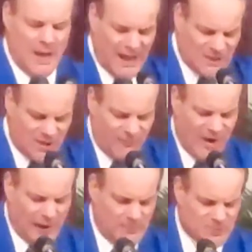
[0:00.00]
It
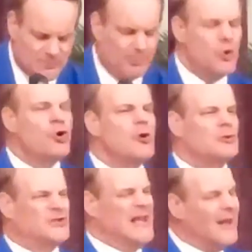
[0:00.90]
develops
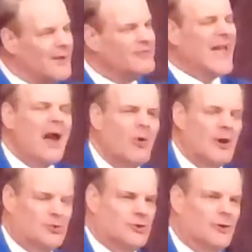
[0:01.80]
purity of
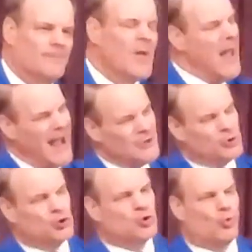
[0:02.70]
character and
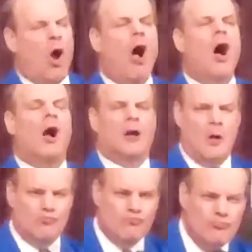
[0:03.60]
strong
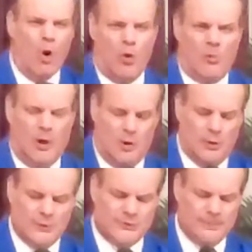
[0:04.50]

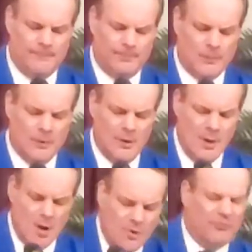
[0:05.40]
morals,
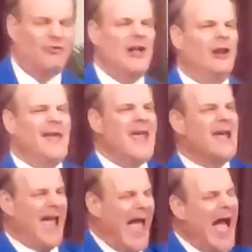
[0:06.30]

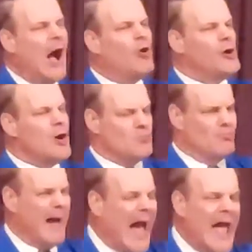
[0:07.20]
filling our
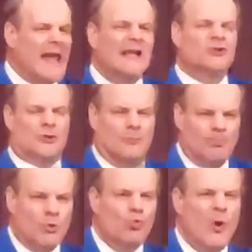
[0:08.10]
minds
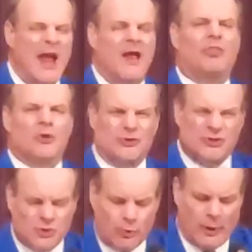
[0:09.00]
with
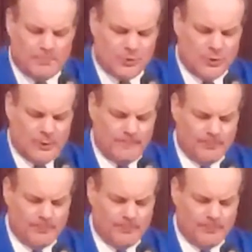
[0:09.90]
Scripture